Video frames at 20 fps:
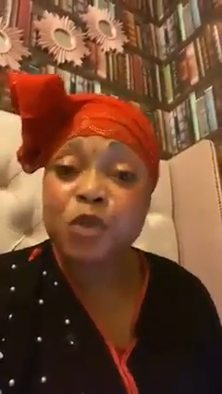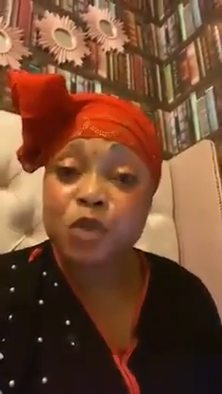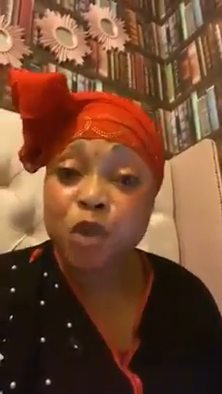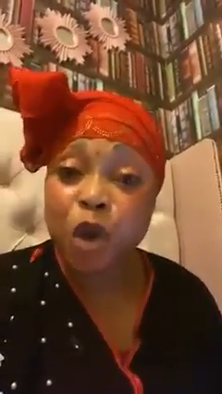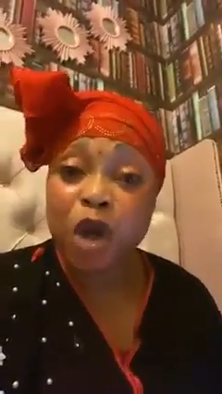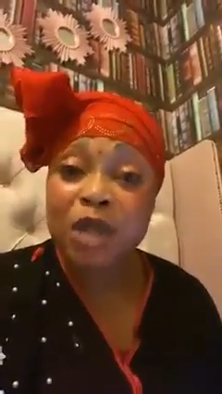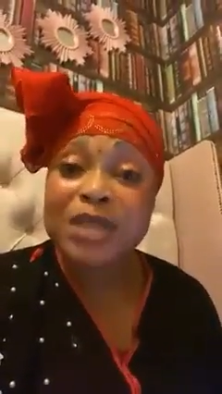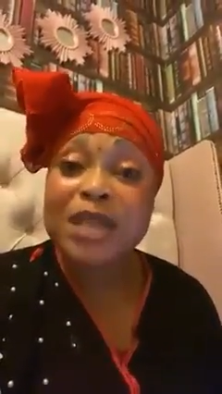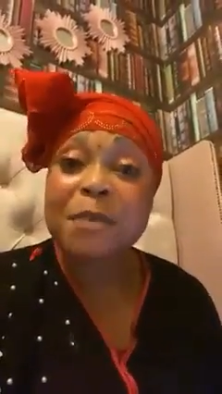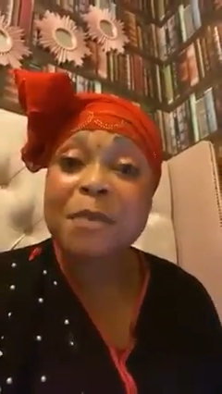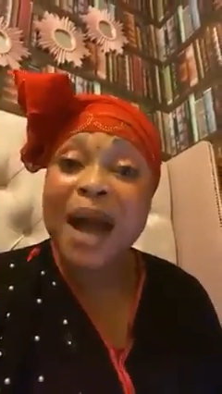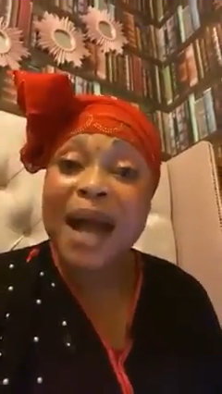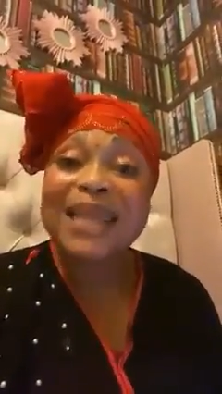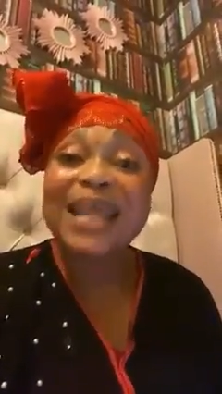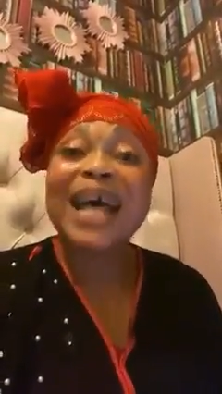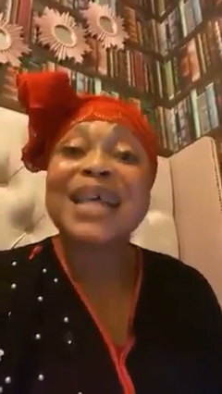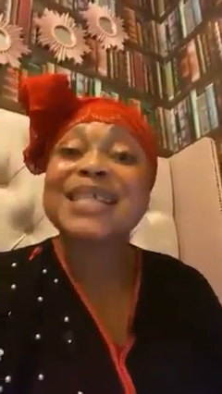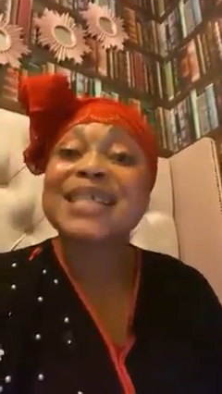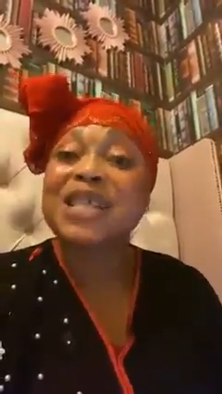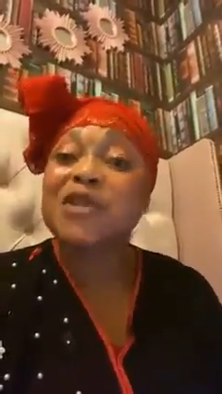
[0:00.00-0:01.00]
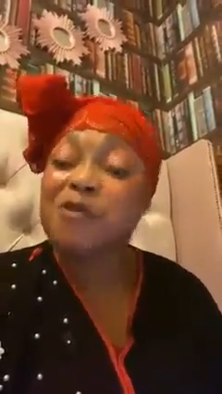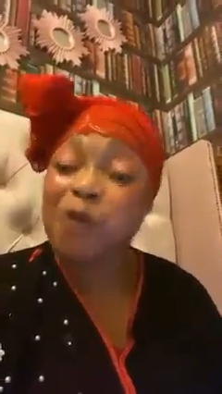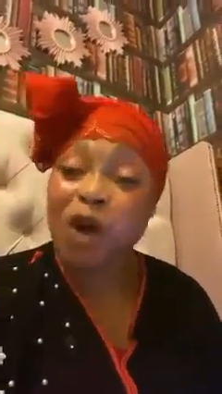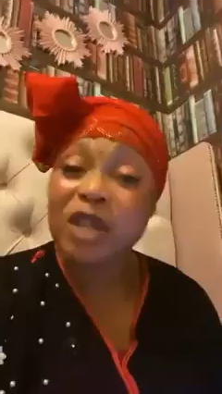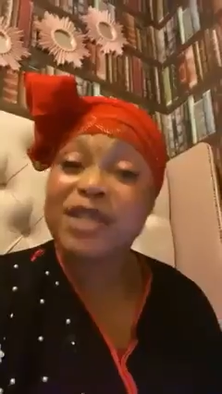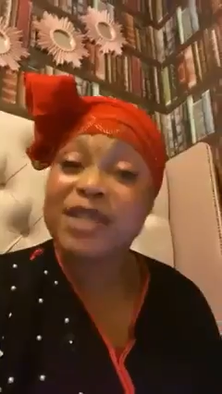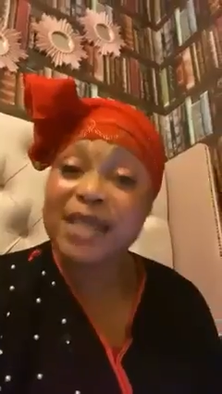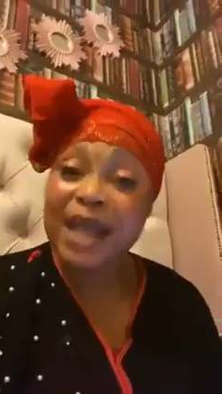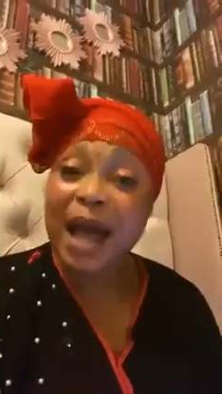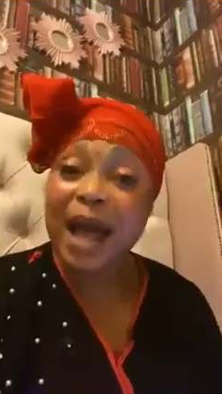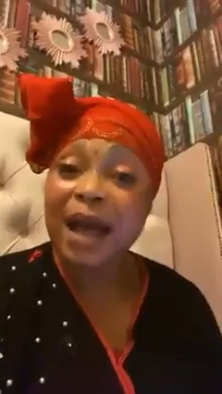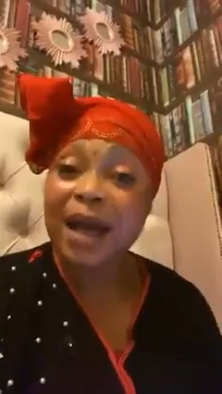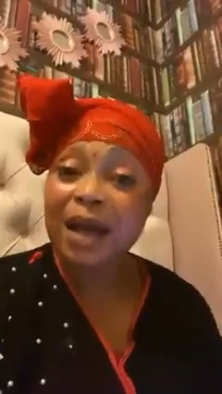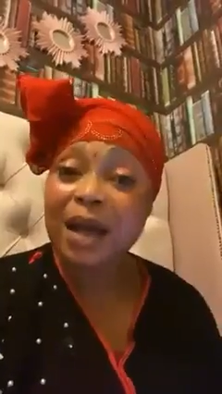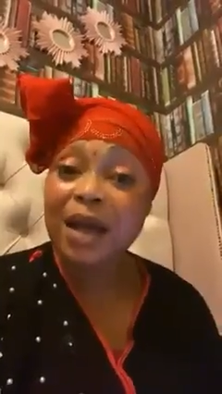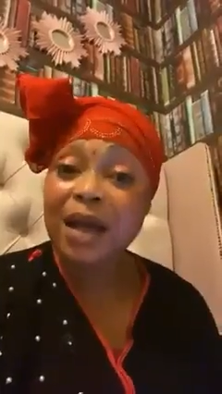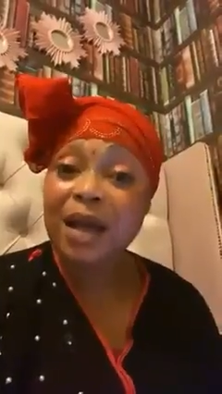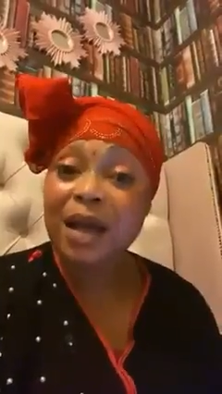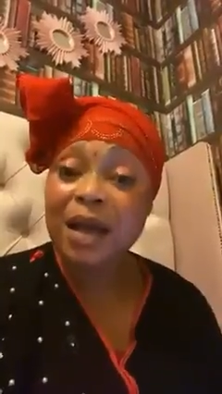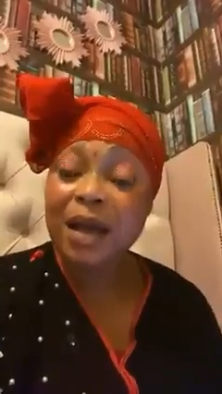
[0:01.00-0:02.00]
After all, the man has divorced
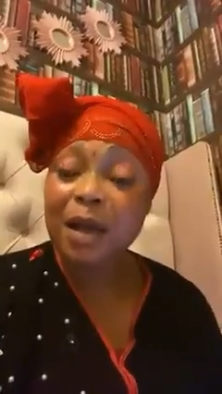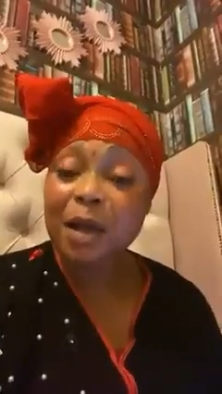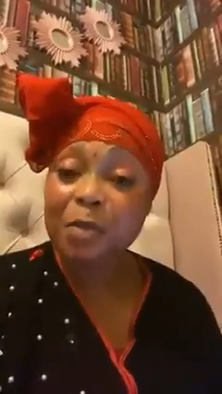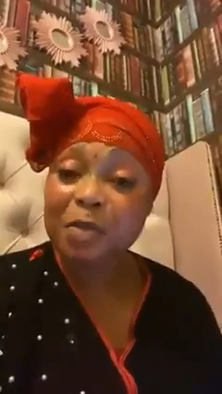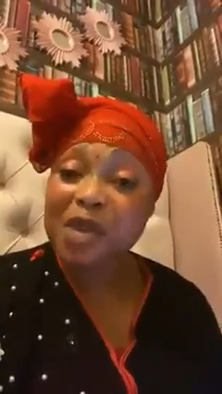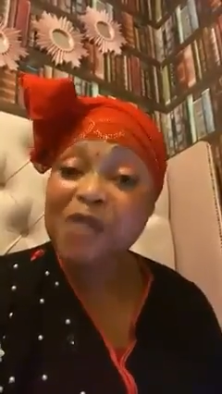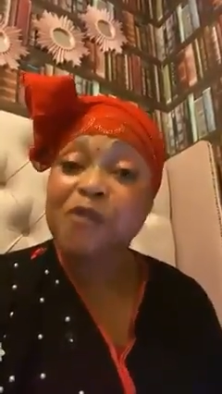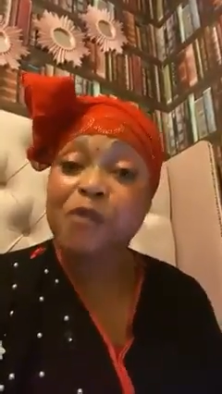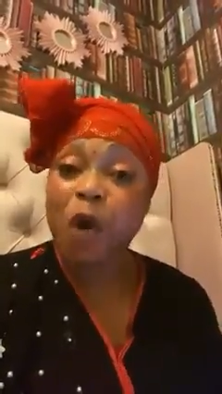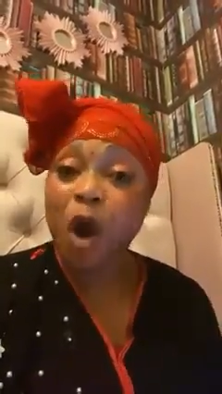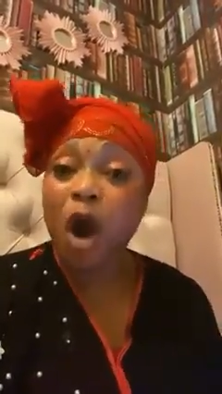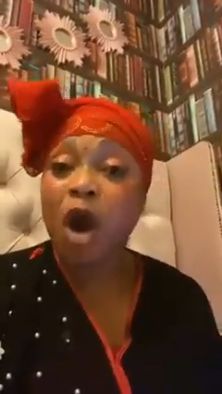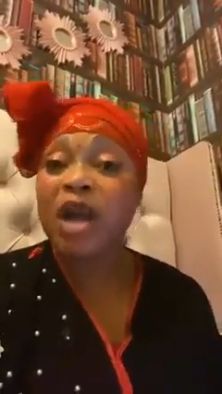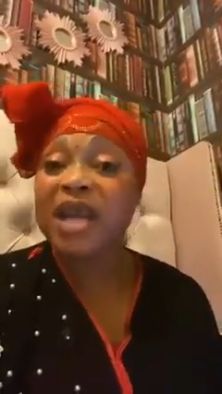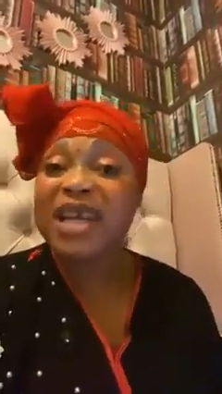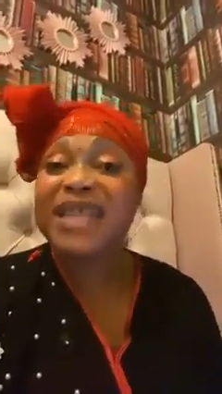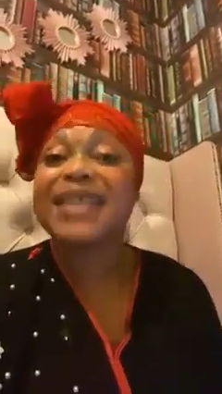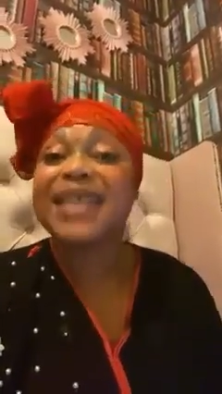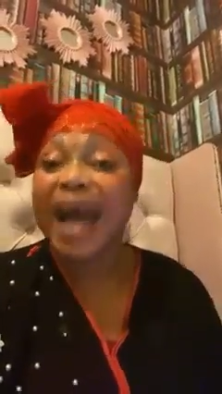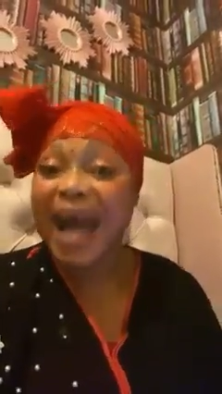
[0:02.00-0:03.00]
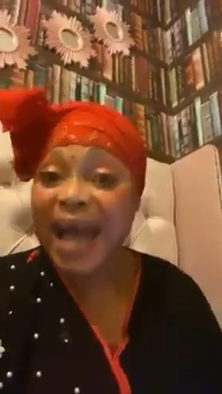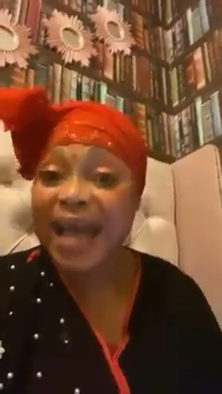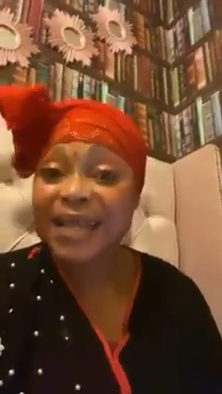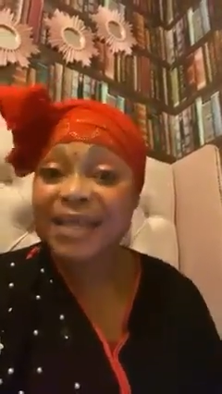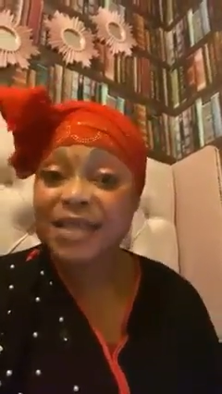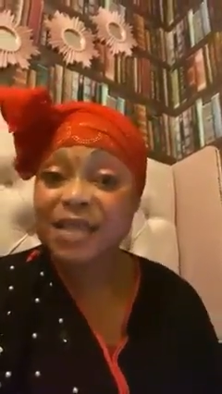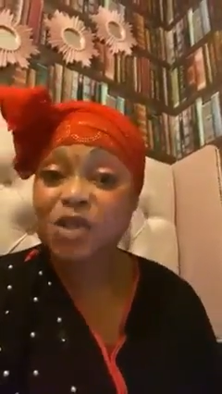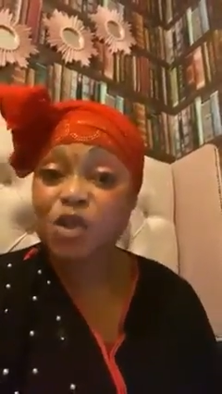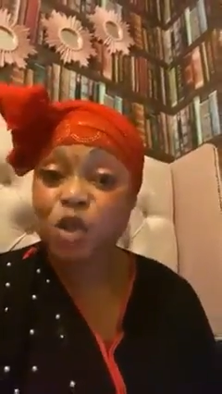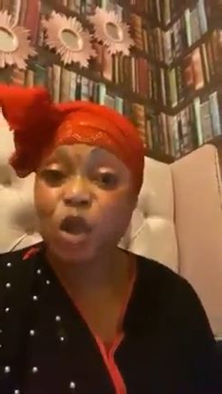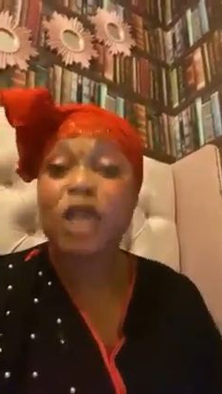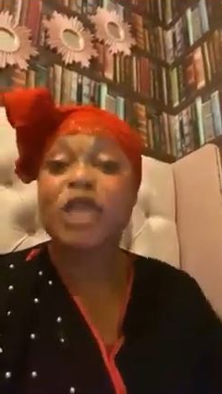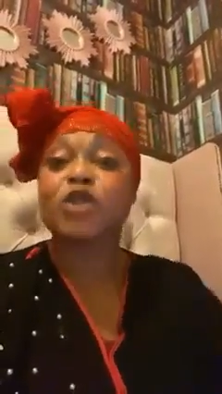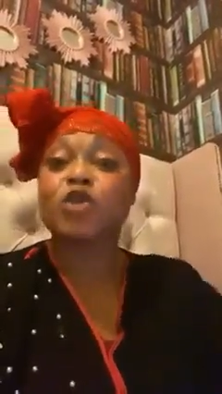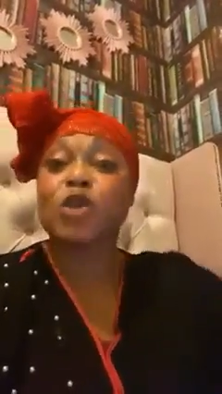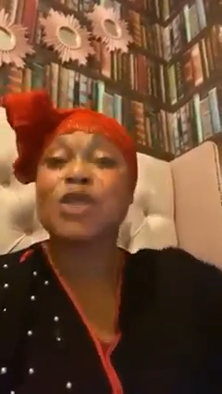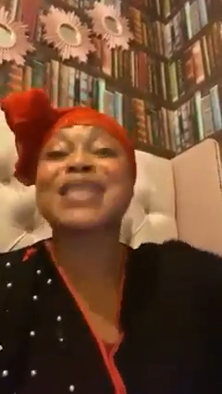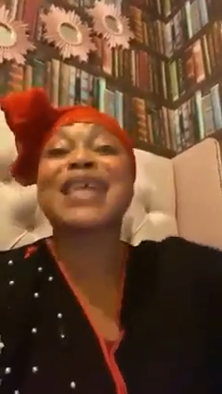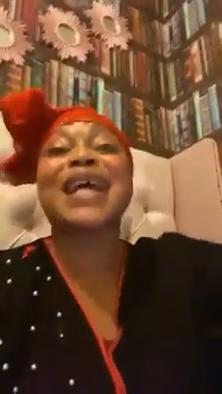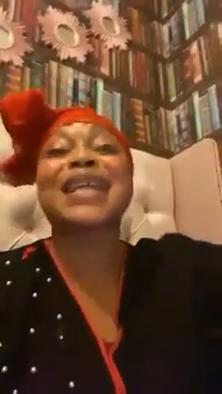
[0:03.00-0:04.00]
her before he died.
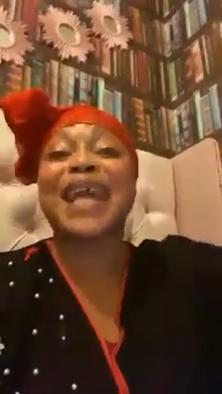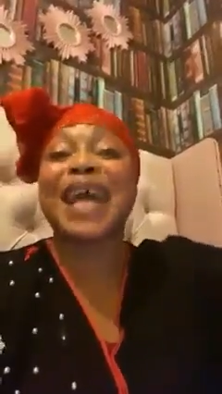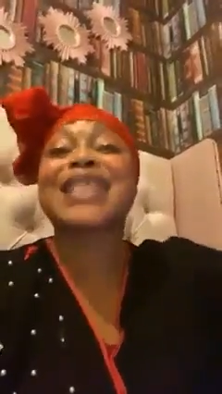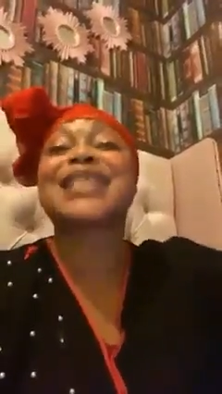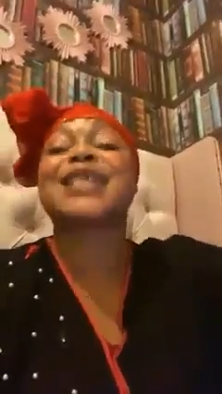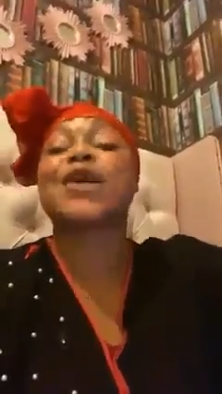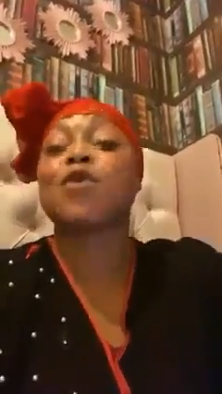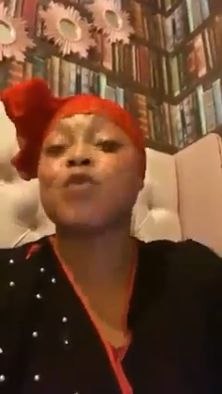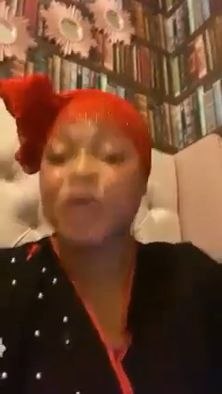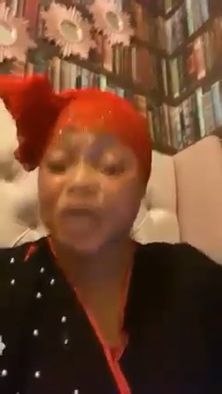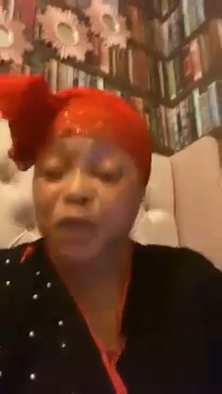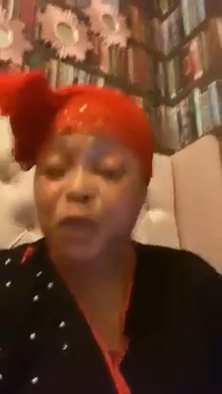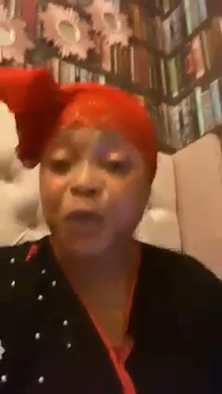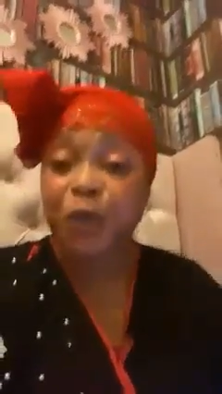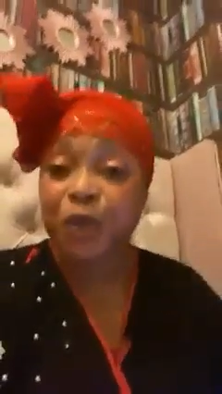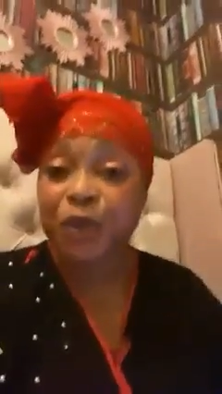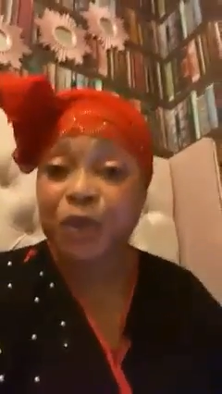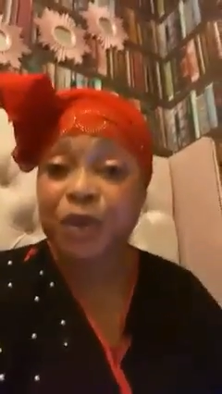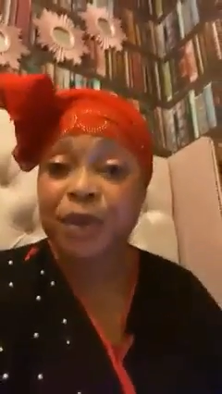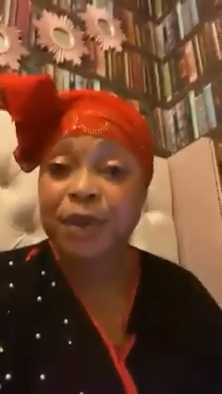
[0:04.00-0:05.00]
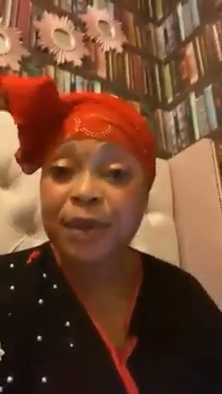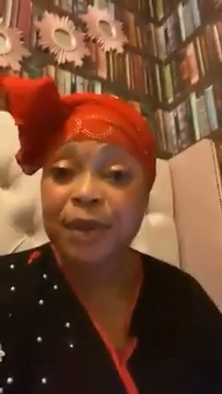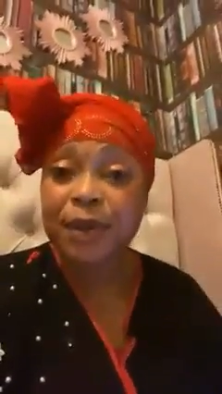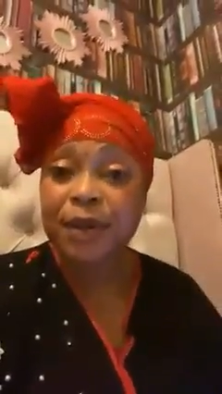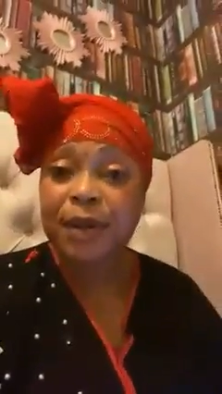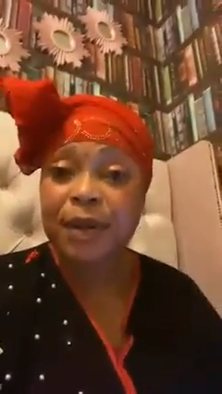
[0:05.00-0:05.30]
So it's Nosa that is a widow.